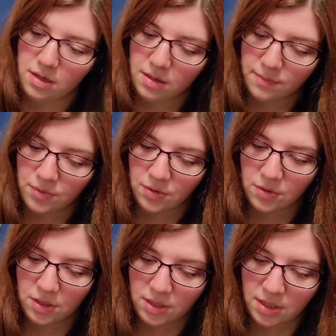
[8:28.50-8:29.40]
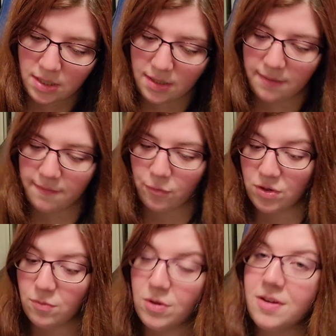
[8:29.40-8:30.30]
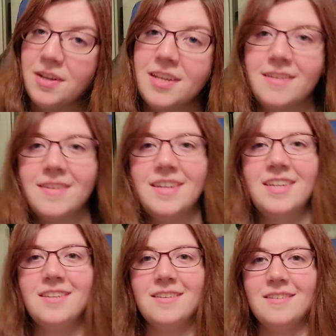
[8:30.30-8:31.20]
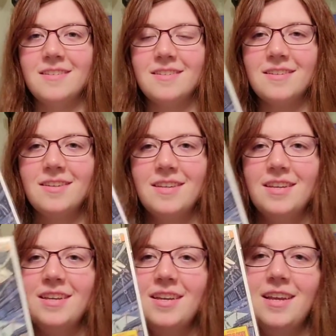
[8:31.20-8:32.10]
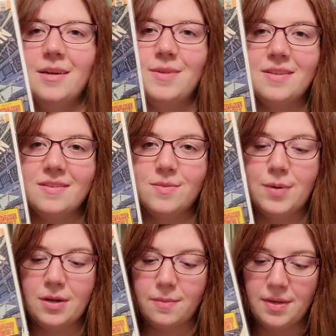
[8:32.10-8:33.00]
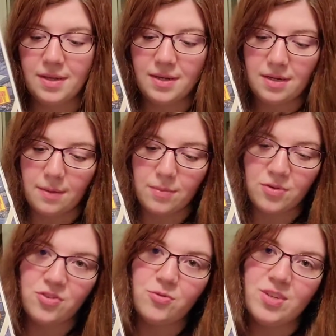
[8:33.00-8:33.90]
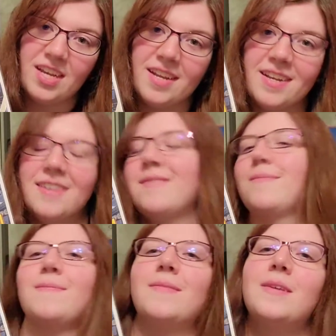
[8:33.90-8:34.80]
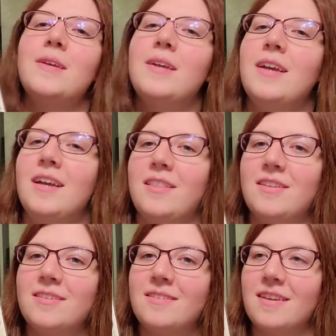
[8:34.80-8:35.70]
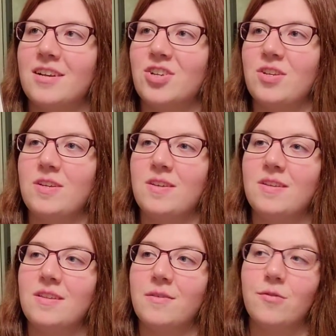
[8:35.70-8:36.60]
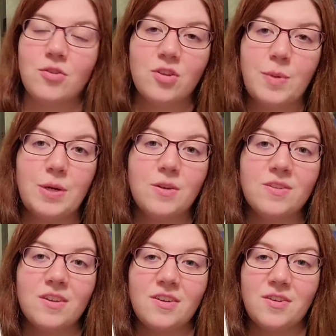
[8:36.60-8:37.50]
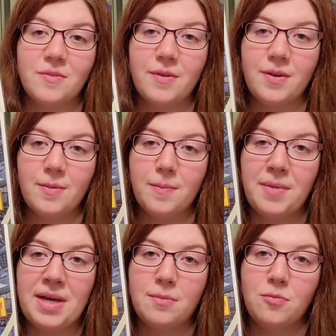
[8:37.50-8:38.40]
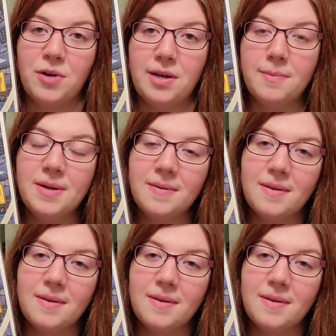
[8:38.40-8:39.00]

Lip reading: number 41 is Amazing Spider-Man number 210, and this actually is the first appearance of Madam Web,